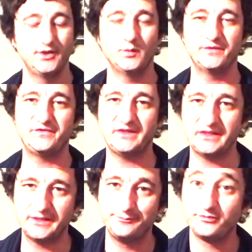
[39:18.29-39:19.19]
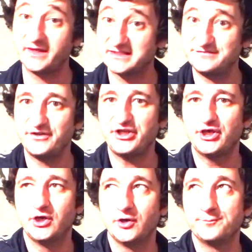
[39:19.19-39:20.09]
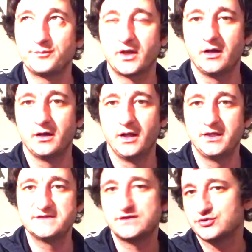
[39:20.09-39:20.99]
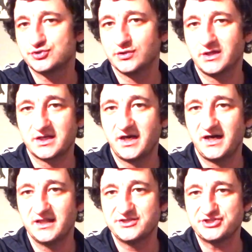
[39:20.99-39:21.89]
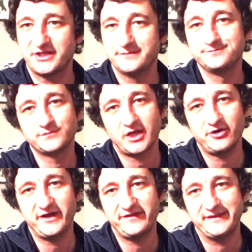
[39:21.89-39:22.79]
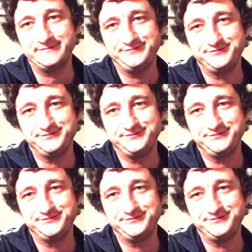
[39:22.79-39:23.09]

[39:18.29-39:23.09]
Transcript: with the next video on social ecology. All right then.